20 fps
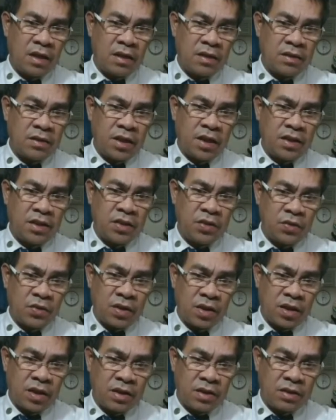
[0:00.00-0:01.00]
Then you
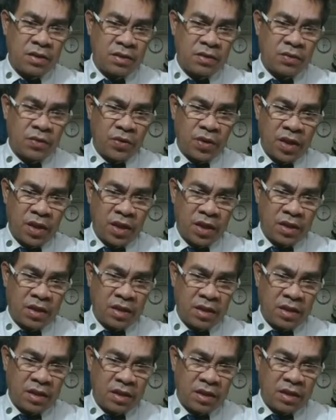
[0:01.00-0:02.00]
can connect
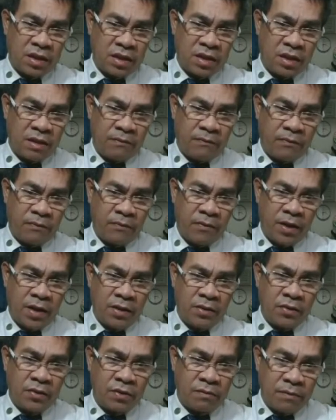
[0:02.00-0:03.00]

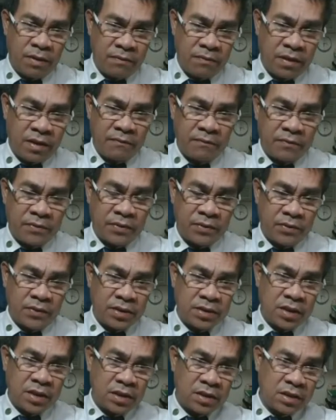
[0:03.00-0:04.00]
f1 or maybe f2
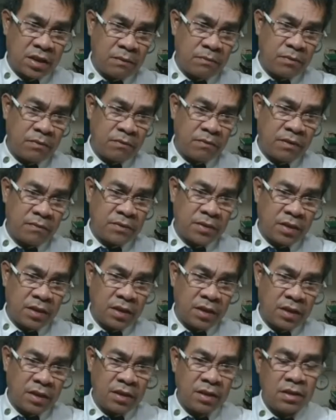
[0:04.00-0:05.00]
at the tip of
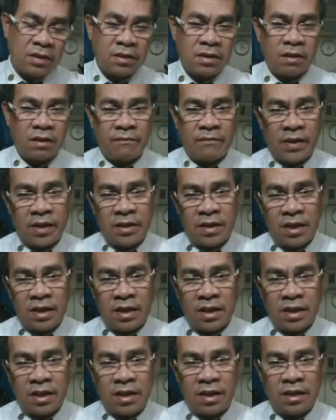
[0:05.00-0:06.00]
f3. Then
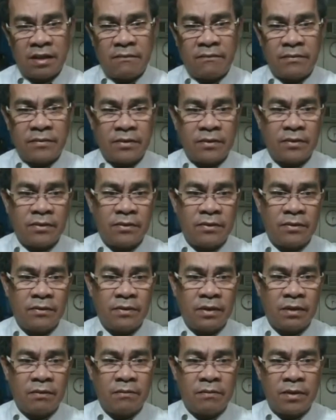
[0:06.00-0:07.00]
finally, f2
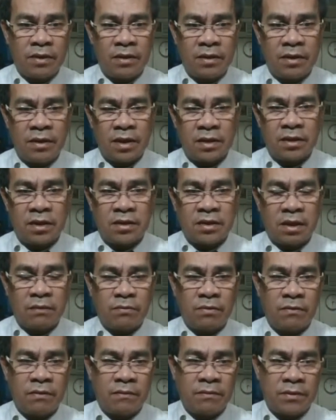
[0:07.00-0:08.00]
will be at the tip
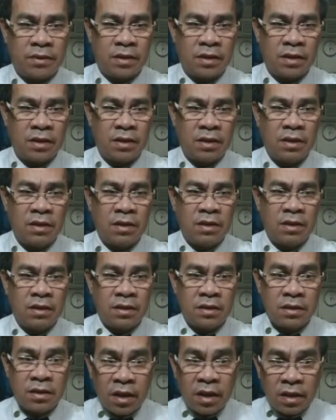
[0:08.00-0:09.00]
of f3.
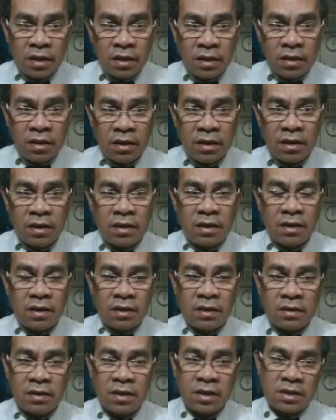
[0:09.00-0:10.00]
Then
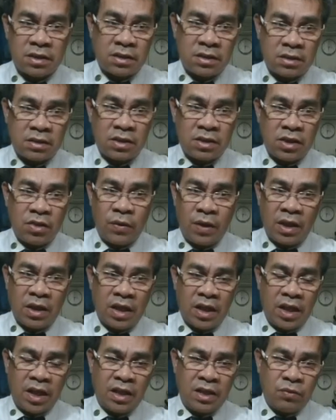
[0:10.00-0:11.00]
that you will
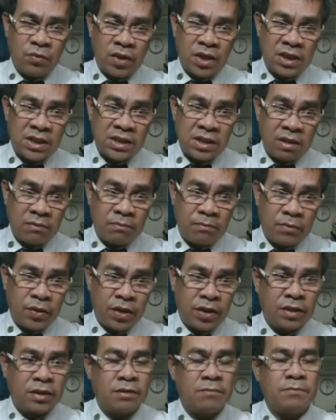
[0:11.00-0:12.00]
end with the same
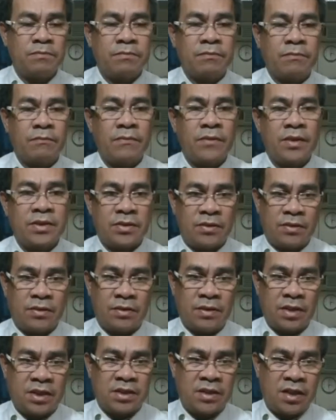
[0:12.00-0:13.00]
point.
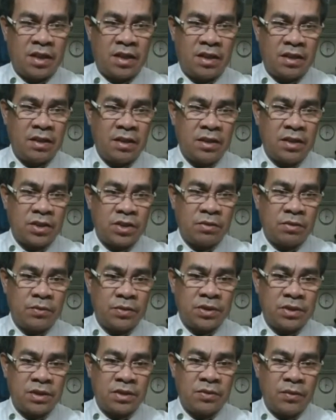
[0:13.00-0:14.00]
So that's right.
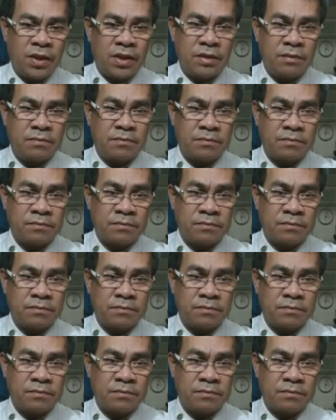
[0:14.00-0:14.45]
Suppose this one,